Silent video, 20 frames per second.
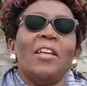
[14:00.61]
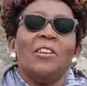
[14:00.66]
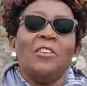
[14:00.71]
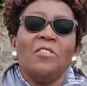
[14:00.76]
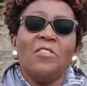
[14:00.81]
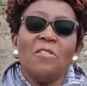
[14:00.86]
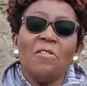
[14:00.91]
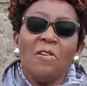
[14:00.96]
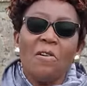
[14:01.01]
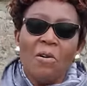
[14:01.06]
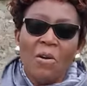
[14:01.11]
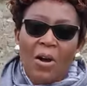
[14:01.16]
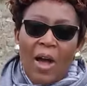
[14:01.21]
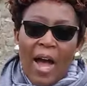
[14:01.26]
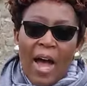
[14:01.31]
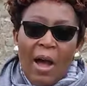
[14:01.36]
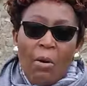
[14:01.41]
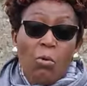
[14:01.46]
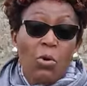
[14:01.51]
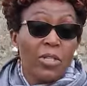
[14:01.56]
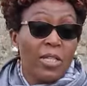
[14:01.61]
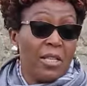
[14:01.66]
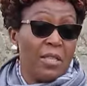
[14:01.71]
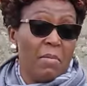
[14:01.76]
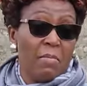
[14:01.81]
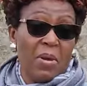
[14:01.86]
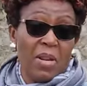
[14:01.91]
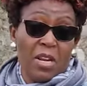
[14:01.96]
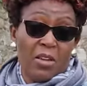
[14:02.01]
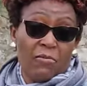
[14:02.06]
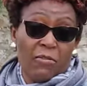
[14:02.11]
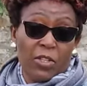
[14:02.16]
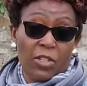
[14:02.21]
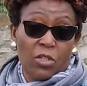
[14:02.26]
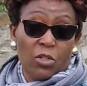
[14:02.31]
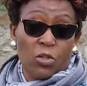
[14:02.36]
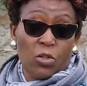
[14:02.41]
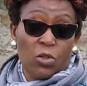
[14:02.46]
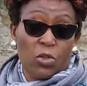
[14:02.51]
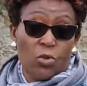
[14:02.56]
Know what other
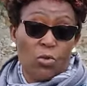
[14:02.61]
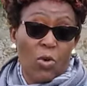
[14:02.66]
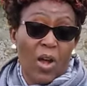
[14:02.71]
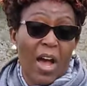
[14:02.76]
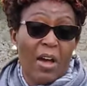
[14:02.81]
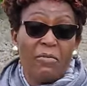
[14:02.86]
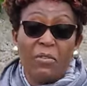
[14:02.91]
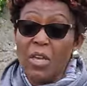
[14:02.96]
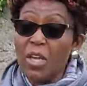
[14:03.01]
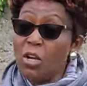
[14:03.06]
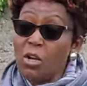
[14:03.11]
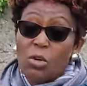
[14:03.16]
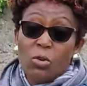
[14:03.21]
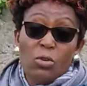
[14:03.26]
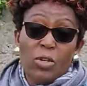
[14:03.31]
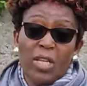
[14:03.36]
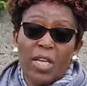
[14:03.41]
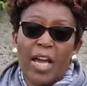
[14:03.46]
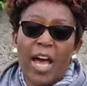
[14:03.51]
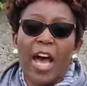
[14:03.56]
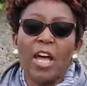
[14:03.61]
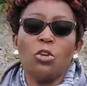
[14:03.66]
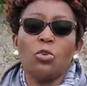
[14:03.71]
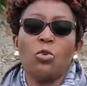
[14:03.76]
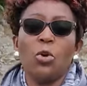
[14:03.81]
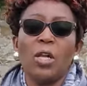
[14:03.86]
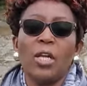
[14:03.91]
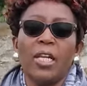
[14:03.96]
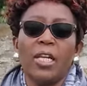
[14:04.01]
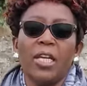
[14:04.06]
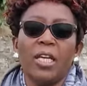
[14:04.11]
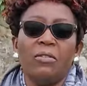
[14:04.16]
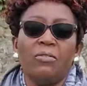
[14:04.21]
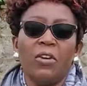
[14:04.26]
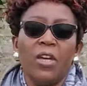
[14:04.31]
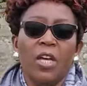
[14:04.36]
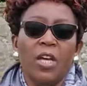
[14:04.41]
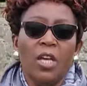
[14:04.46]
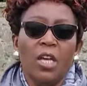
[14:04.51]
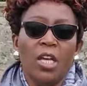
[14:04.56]
benefits do you have, including annual
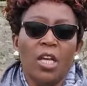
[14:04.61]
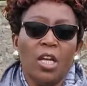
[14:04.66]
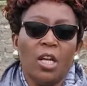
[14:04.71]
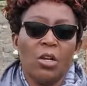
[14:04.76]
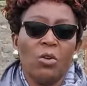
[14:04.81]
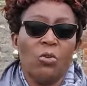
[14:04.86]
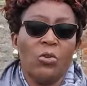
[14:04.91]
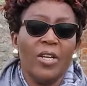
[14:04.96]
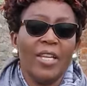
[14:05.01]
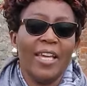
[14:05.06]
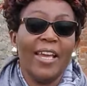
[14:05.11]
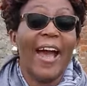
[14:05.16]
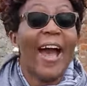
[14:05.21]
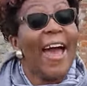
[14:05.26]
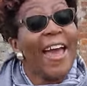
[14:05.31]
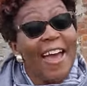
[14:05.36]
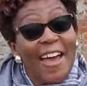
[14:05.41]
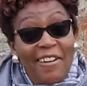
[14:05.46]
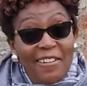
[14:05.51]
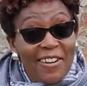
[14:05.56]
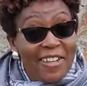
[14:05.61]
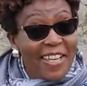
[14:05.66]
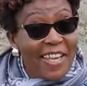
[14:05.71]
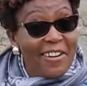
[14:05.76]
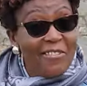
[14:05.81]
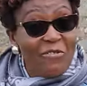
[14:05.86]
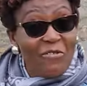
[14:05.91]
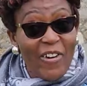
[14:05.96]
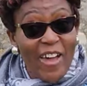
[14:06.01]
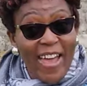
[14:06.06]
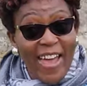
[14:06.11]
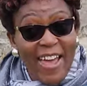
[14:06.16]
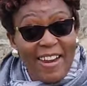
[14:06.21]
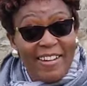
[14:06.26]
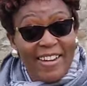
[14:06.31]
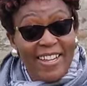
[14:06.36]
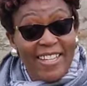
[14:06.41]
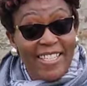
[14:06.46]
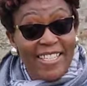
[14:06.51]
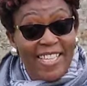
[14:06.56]
leave, including hiring and
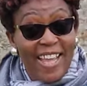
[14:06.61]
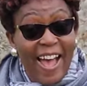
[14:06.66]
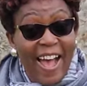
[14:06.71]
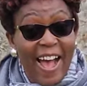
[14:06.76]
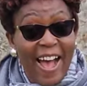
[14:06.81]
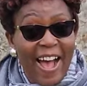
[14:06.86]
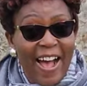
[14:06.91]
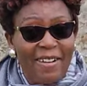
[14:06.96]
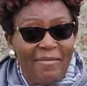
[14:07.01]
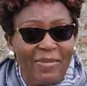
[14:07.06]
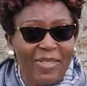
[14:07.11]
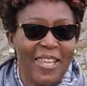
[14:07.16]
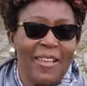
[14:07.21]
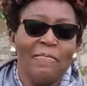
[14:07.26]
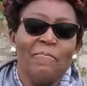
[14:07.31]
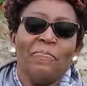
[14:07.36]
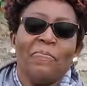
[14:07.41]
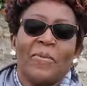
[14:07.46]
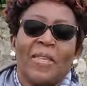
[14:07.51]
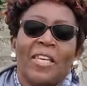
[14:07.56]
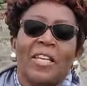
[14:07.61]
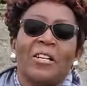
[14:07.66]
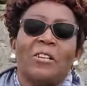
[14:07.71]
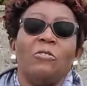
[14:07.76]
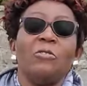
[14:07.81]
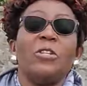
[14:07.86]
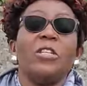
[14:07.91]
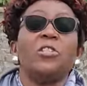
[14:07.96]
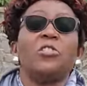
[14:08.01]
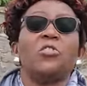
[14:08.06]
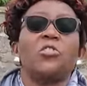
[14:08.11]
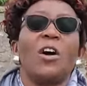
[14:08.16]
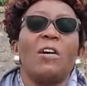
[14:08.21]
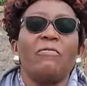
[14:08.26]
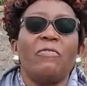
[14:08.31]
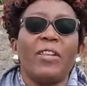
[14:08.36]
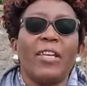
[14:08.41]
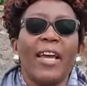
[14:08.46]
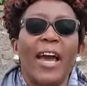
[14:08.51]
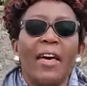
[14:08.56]
firing terms, including
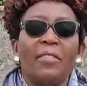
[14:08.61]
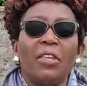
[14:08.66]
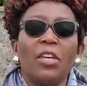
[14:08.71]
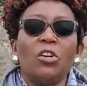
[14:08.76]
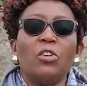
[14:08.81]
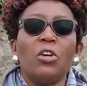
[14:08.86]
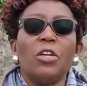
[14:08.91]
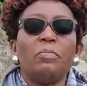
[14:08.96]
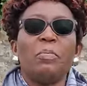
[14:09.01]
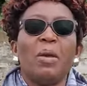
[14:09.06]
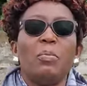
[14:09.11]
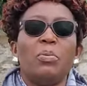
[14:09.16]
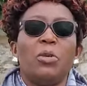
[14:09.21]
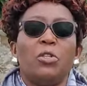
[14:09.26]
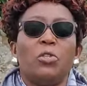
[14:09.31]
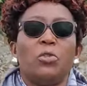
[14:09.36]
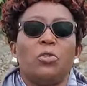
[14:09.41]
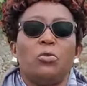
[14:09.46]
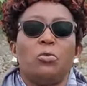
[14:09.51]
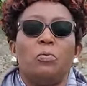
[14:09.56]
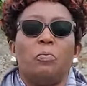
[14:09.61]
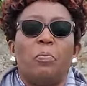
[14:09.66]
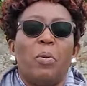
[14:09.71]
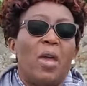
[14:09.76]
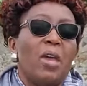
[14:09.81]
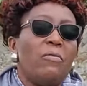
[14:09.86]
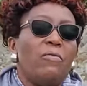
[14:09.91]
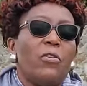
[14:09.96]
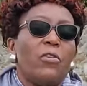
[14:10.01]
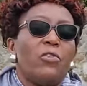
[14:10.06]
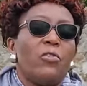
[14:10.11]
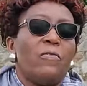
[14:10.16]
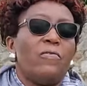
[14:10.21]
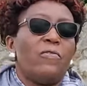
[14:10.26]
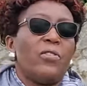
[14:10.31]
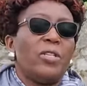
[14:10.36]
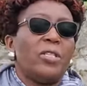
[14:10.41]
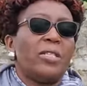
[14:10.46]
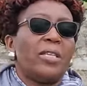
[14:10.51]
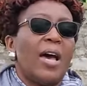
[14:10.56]
traveling. Are they going maybe to pay for your
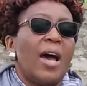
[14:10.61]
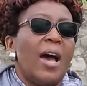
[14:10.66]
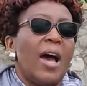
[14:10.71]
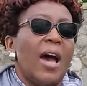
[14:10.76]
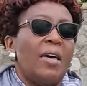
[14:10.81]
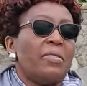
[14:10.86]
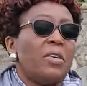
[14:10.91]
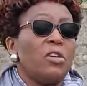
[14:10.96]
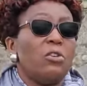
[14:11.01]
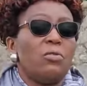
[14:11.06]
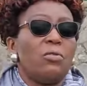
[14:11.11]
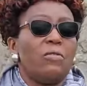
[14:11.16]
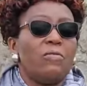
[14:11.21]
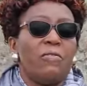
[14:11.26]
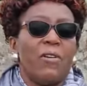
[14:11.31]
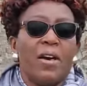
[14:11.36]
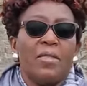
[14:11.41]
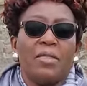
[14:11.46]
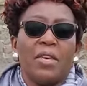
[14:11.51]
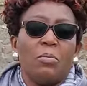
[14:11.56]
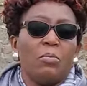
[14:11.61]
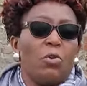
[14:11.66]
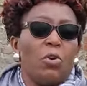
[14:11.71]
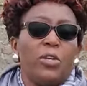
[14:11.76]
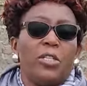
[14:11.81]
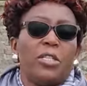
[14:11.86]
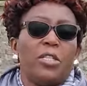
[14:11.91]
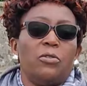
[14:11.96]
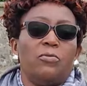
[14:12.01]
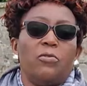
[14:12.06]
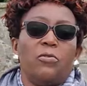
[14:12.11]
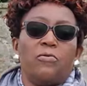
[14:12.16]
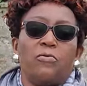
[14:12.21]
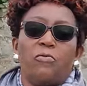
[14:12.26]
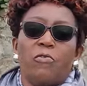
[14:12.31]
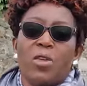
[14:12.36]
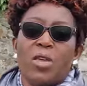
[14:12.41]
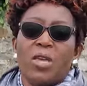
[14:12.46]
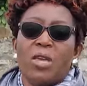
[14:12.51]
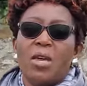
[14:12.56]
visa and then you refund them, or is it for
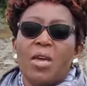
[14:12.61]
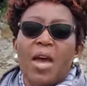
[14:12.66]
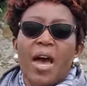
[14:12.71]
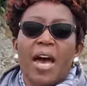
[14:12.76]
free?